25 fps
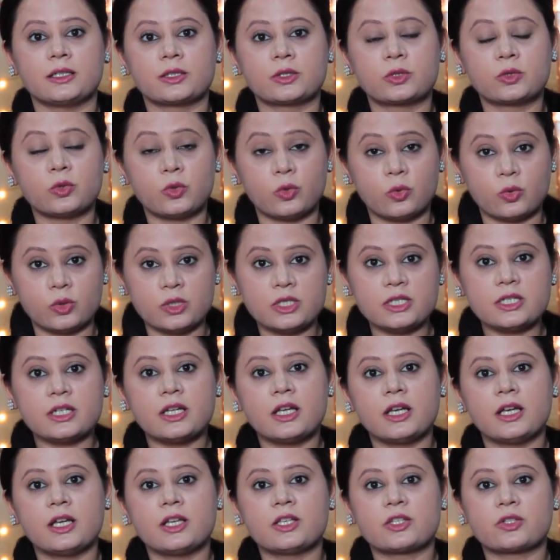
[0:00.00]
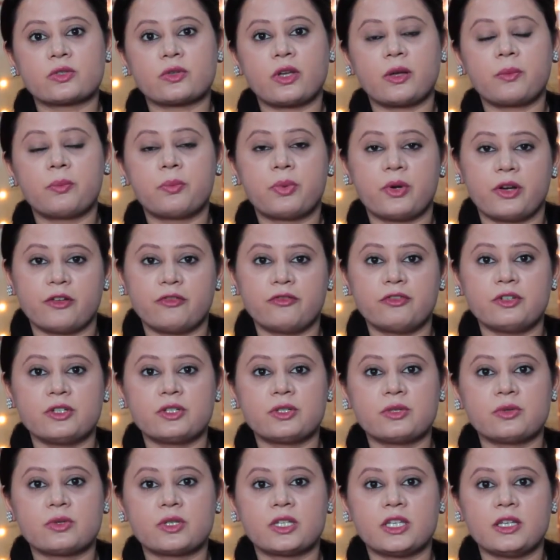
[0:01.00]
cold. So I prefer
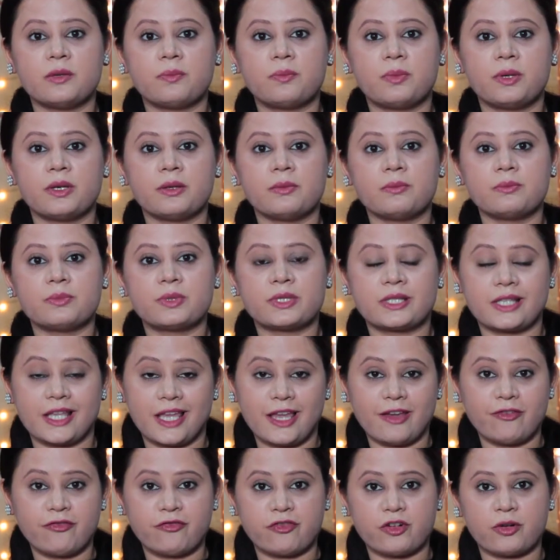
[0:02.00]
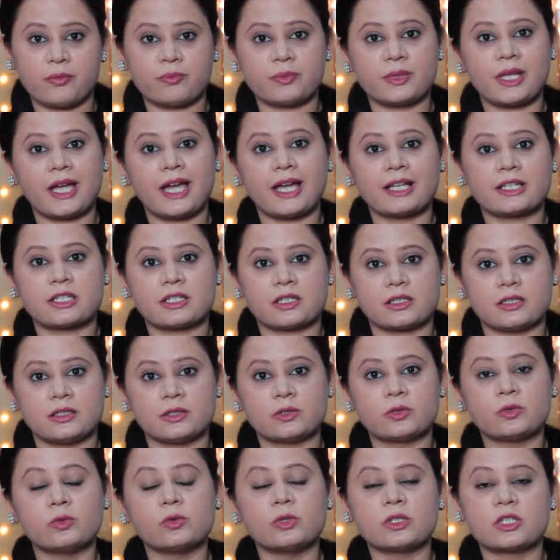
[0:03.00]
to keep him safe from that
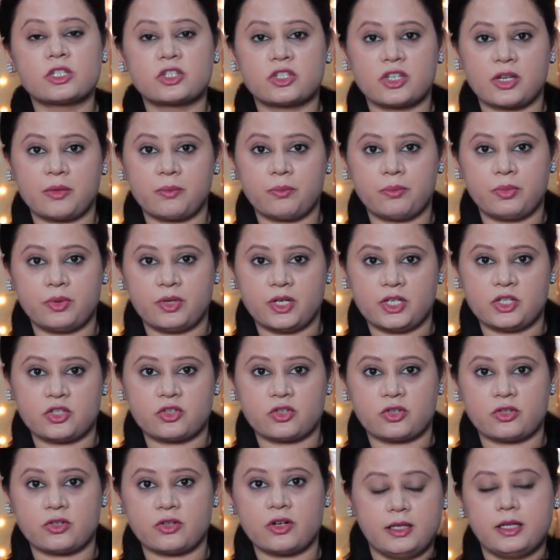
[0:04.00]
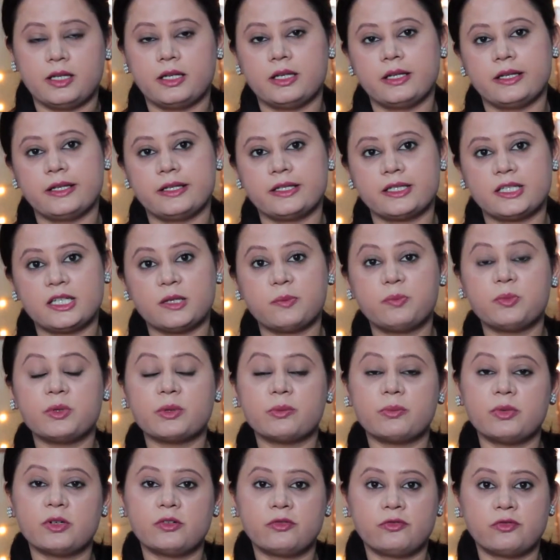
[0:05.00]
cold temperature. Tip
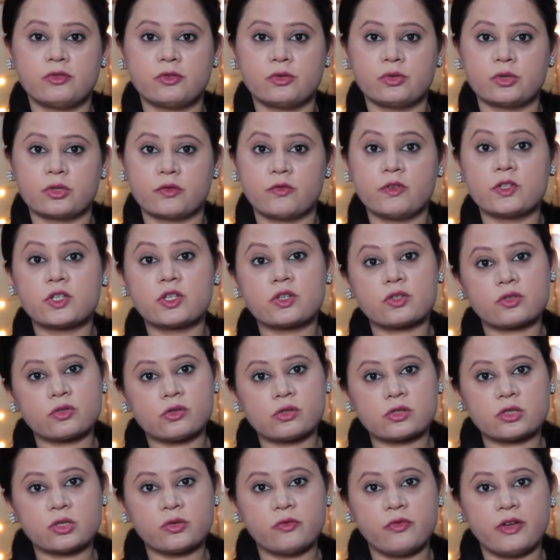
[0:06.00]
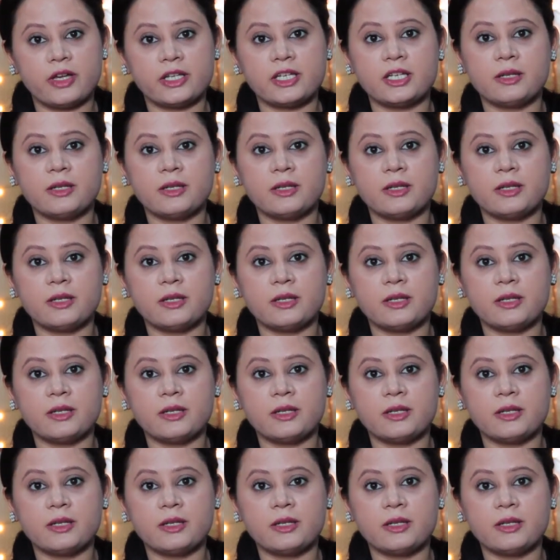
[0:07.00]
number 4, which is also a very